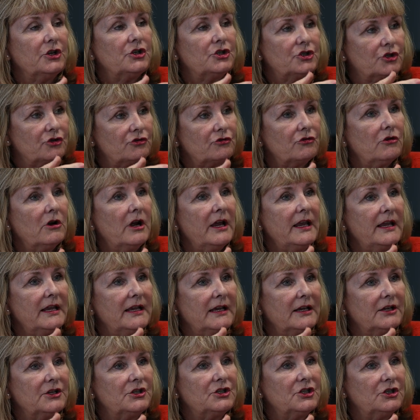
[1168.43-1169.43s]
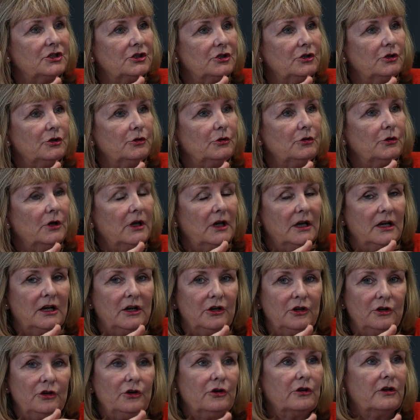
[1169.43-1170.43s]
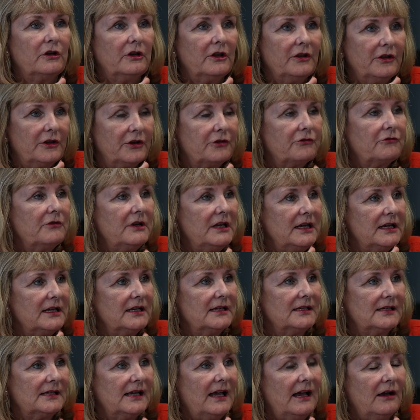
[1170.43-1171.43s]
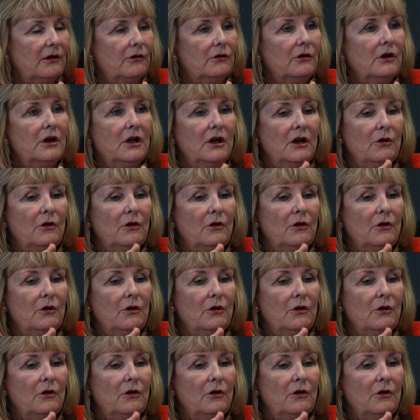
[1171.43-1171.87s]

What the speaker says: Trying to look 3 years out